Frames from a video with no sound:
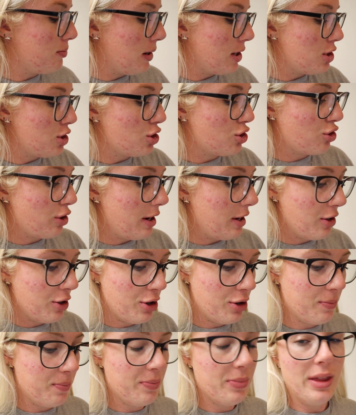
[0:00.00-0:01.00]
my
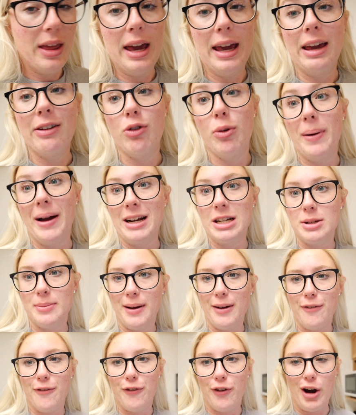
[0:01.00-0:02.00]
strainer and give it back to
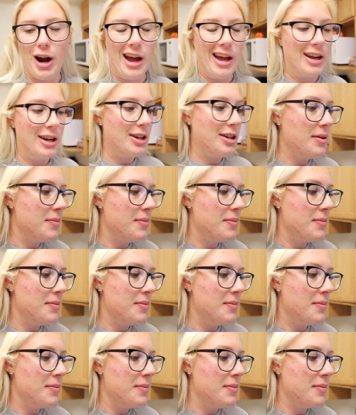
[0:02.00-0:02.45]
my friend.